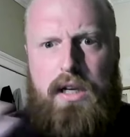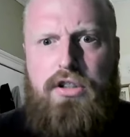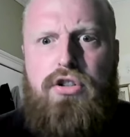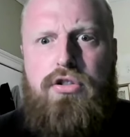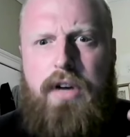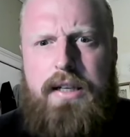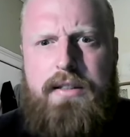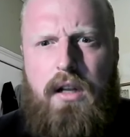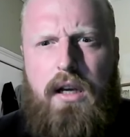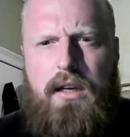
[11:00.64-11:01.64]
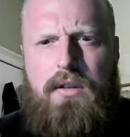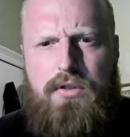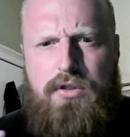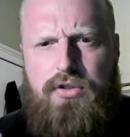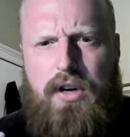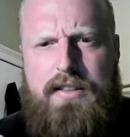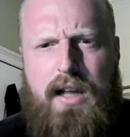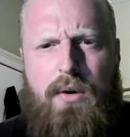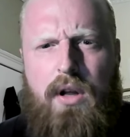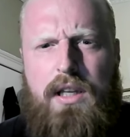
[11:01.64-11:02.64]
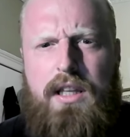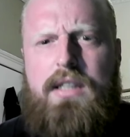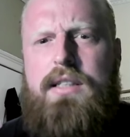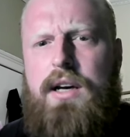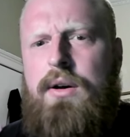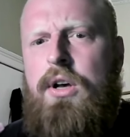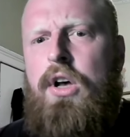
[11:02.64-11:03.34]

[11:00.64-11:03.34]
like stressed out like this, yeah,